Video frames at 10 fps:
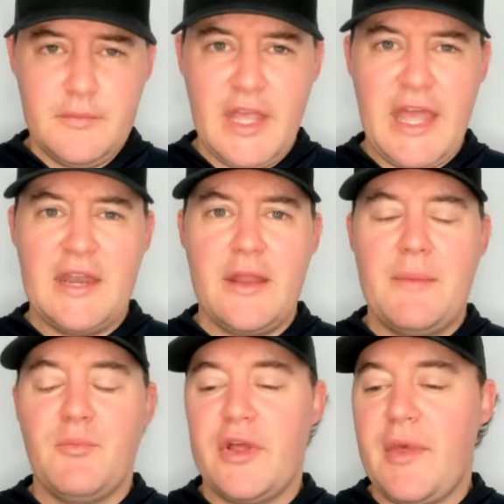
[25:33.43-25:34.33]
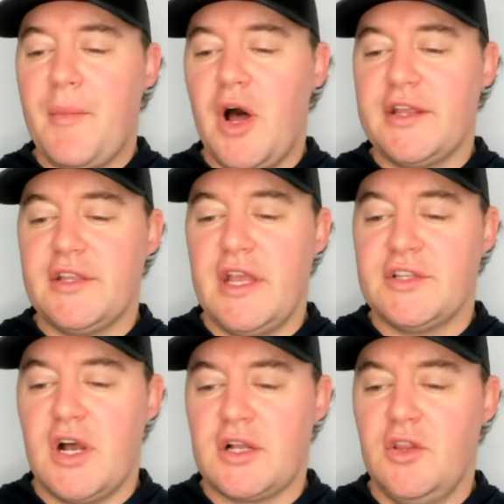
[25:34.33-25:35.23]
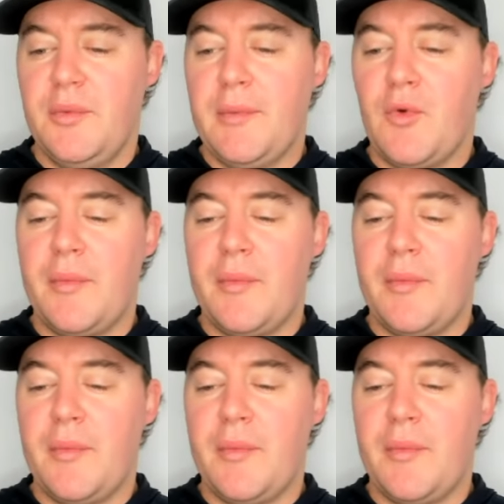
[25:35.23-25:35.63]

and bring them on and talk a little bit more